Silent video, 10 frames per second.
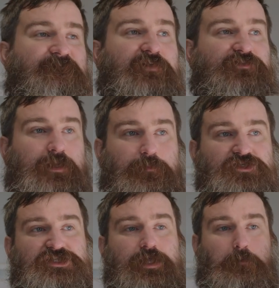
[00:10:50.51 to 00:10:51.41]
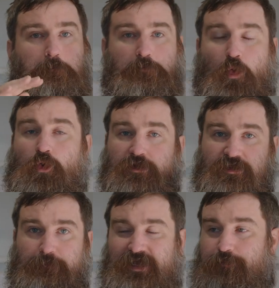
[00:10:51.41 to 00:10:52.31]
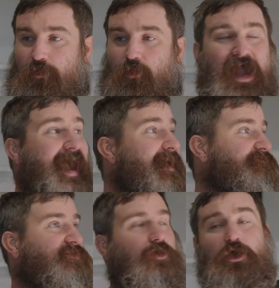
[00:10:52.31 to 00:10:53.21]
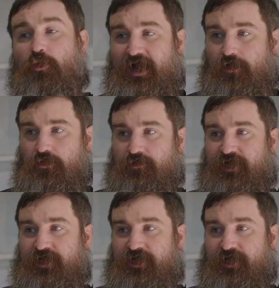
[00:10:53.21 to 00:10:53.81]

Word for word: 50% more of the people have to go out